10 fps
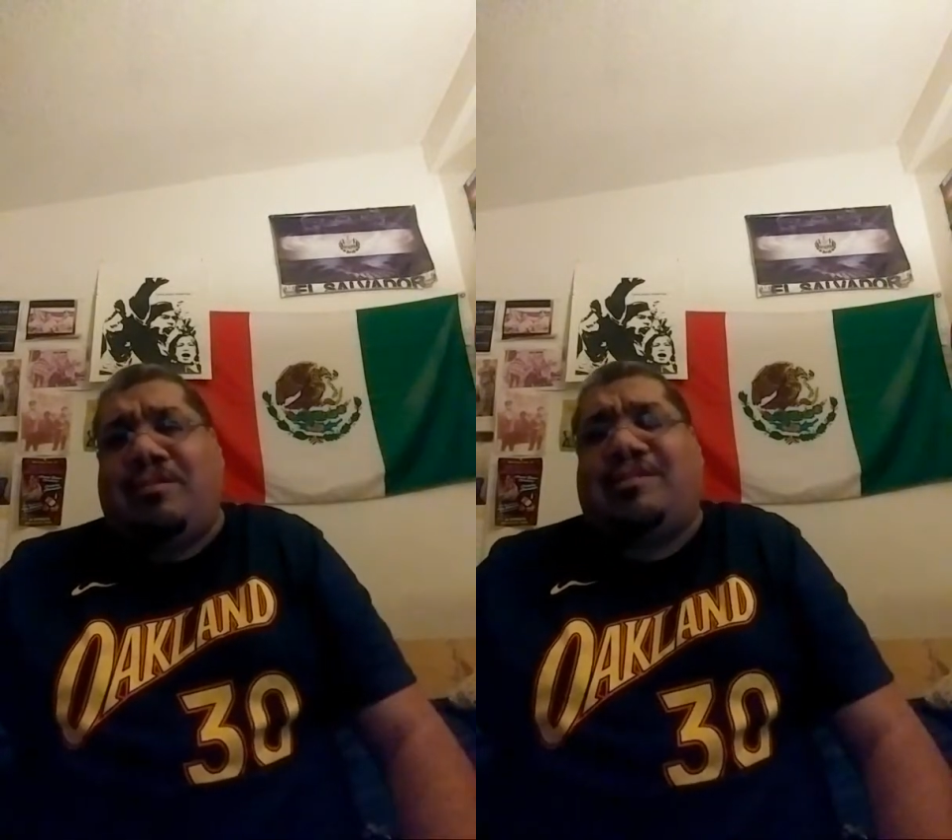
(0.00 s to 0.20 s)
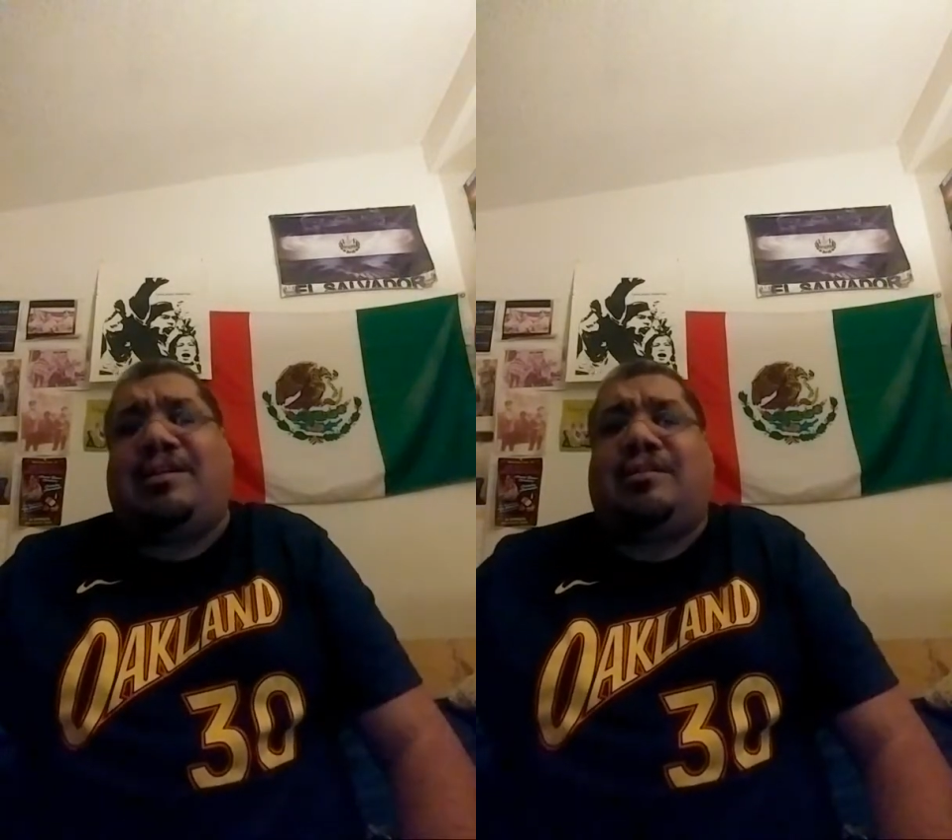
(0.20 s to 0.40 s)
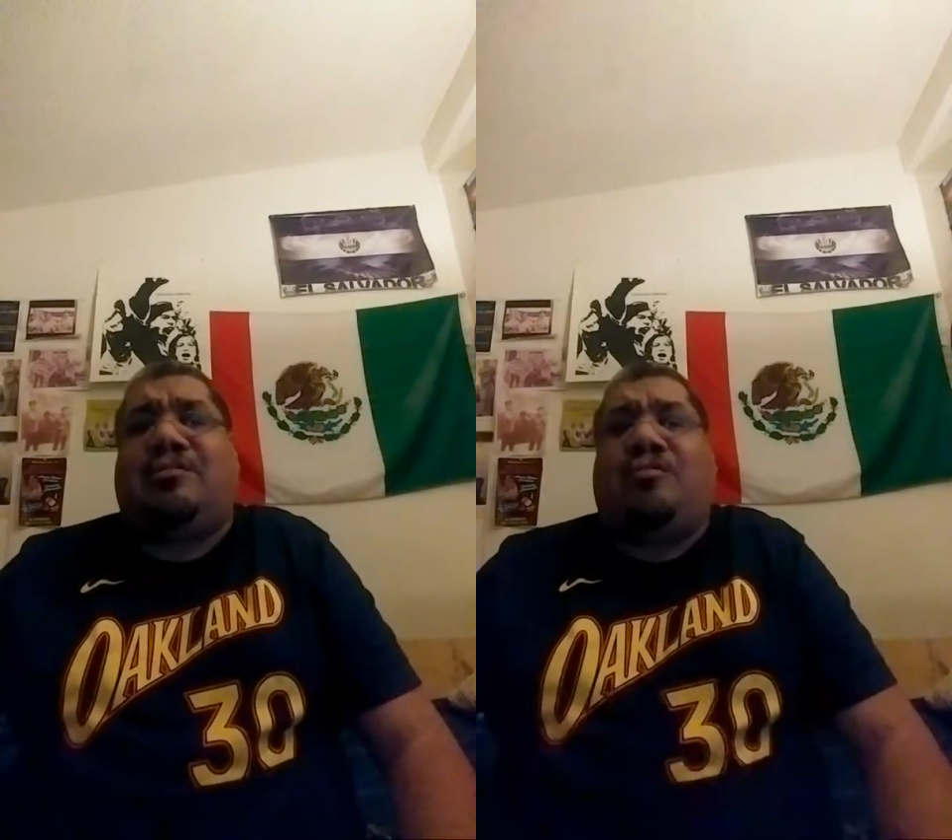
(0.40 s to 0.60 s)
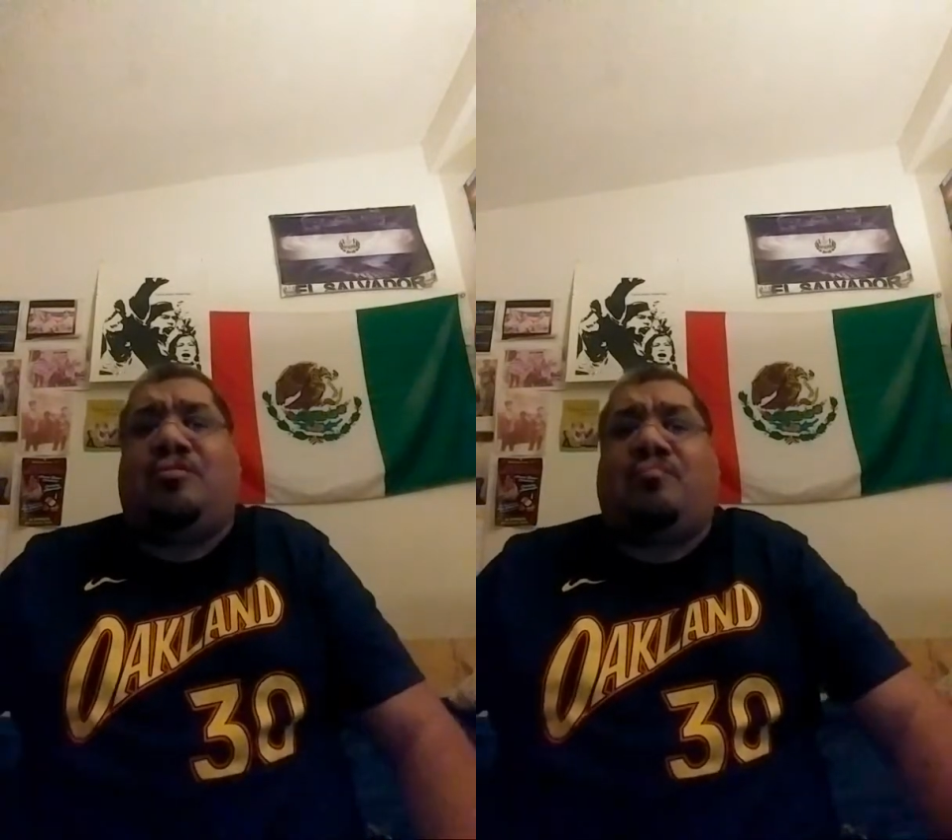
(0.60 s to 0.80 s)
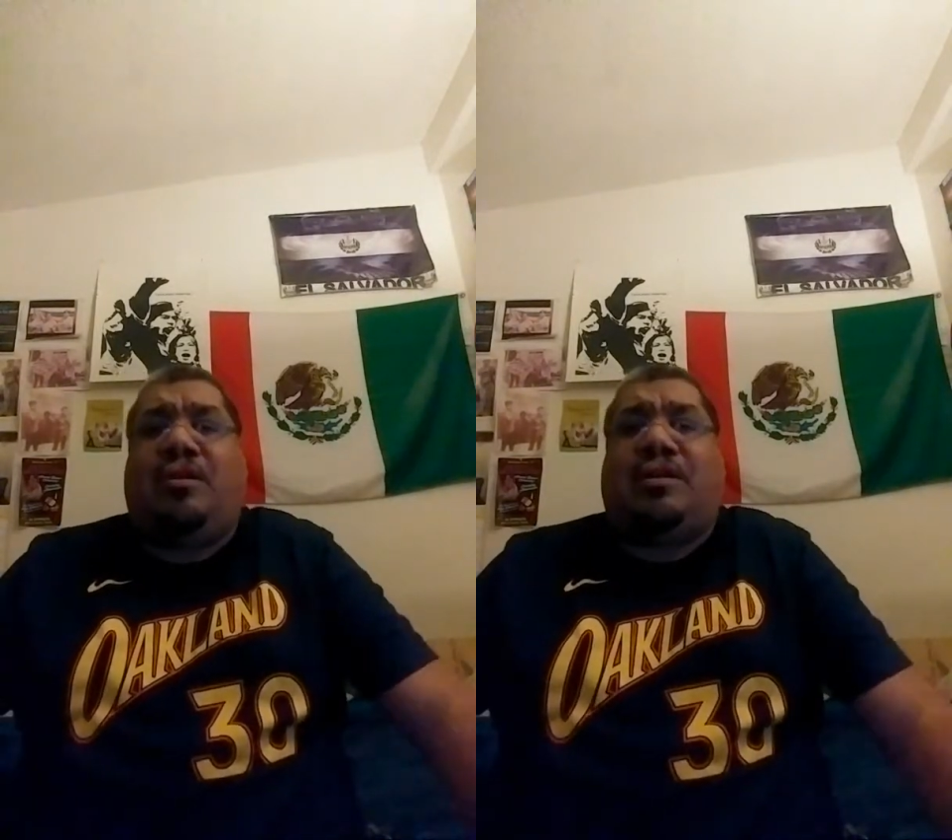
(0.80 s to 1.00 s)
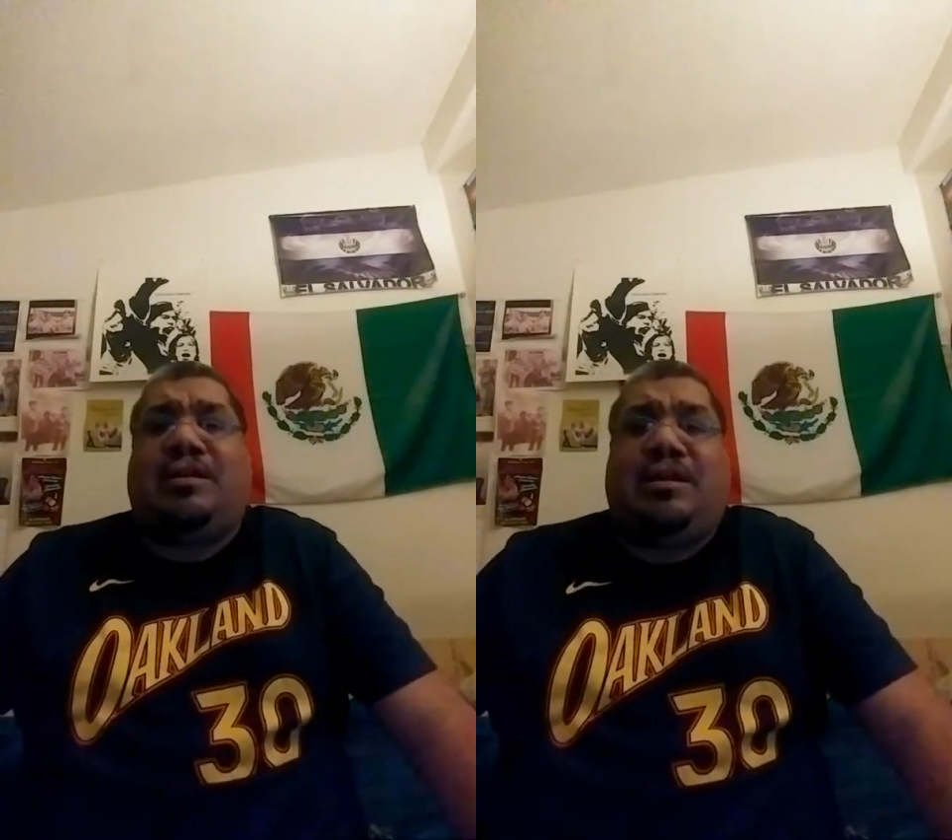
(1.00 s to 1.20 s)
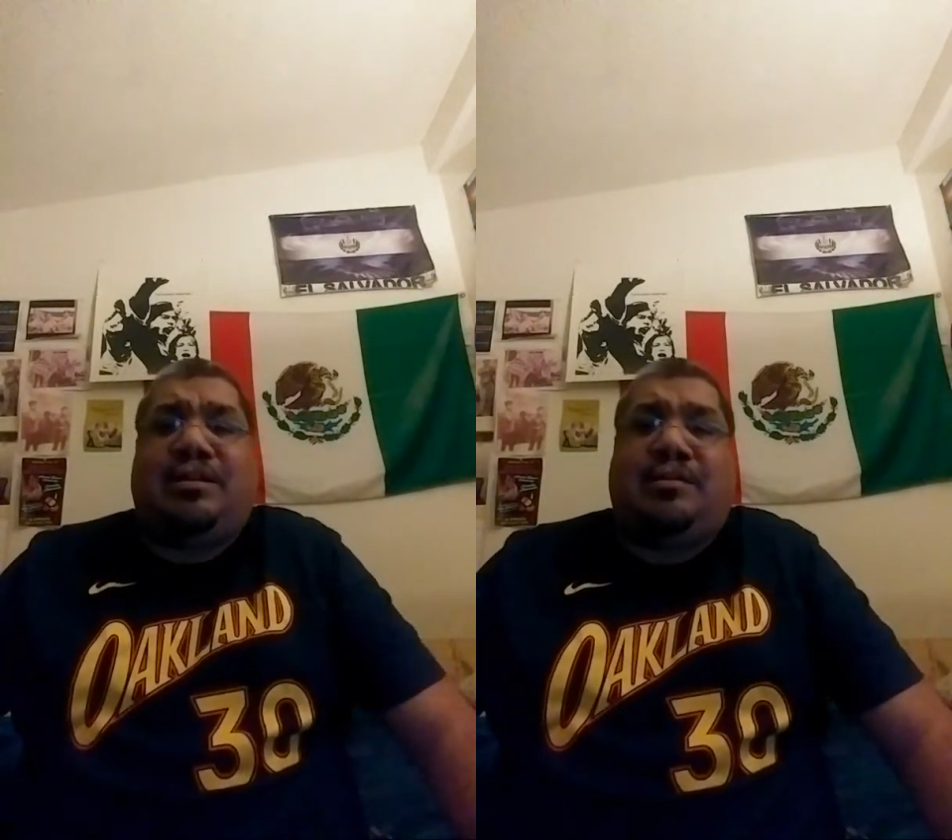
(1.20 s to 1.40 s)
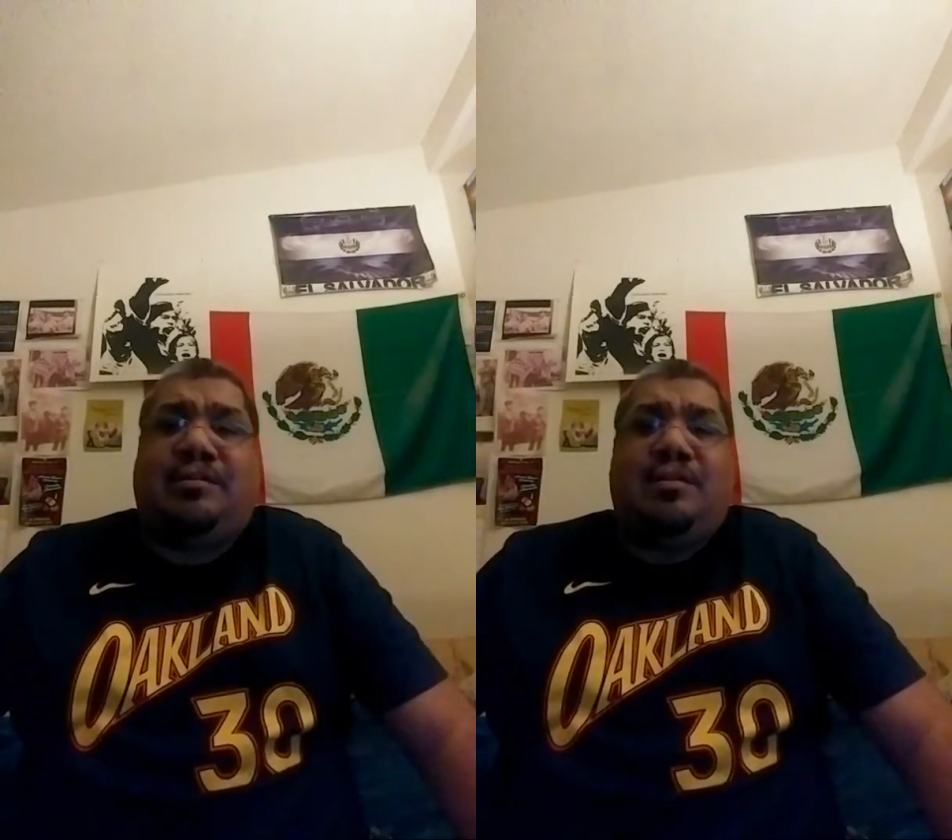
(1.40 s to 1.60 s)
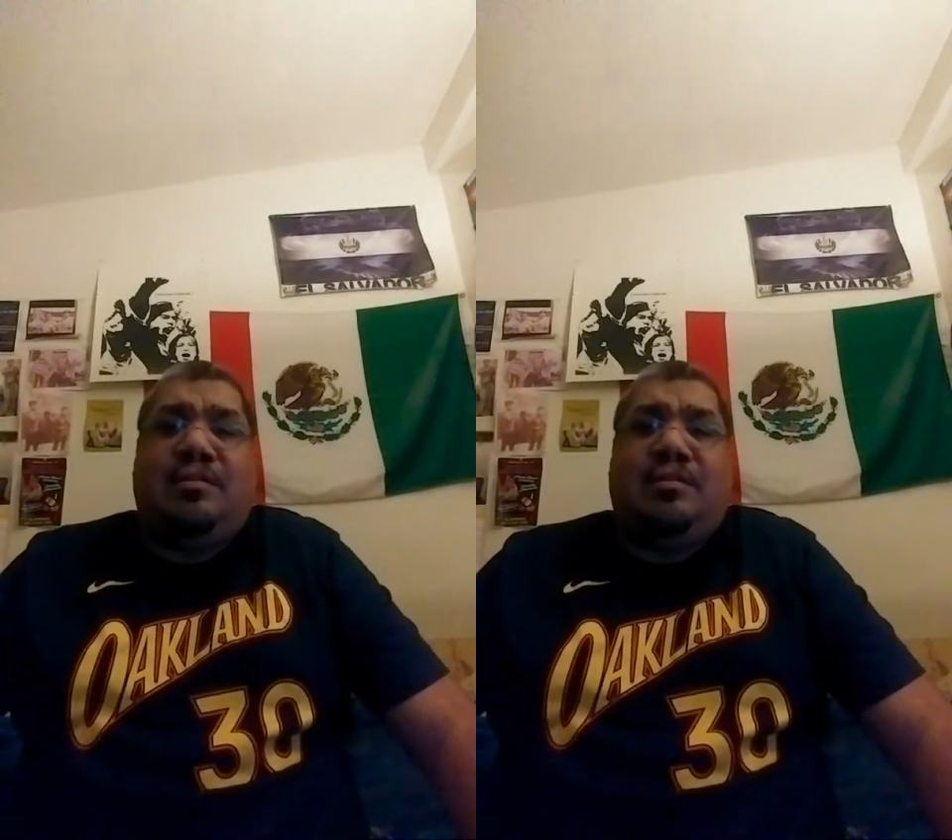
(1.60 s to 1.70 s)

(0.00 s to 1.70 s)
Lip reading: San Antonio Park, kind of.